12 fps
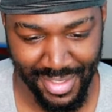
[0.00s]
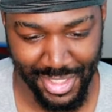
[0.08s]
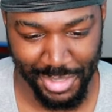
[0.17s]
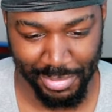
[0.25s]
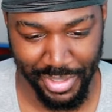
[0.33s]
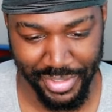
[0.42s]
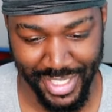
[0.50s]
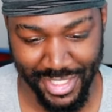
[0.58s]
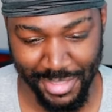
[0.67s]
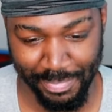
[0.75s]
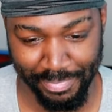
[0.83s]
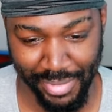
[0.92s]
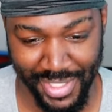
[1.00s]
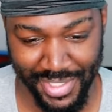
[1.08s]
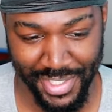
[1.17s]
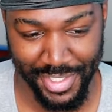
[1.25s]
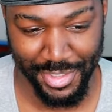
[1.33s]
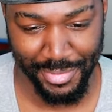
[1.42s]
A spear that
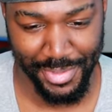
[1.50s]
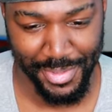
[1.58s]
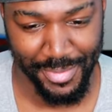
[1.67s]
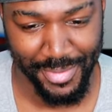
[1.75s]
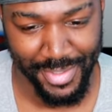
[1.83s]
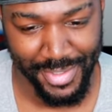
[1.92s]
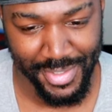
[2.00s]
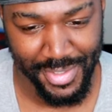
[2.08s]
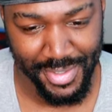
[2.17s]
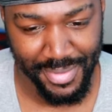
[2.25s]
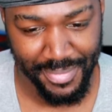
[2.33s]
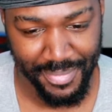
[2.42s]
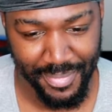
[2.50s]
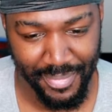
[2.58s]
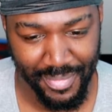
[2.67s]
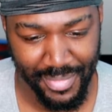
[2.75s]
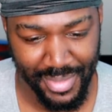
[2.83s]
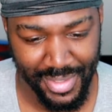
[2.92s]
splits into two swords?
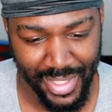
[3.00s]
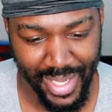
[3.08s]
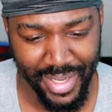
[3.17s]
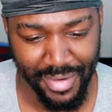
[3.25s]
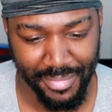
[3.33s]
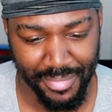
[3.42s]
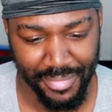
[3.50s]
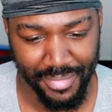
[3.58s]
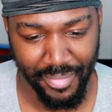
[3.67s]
Damn.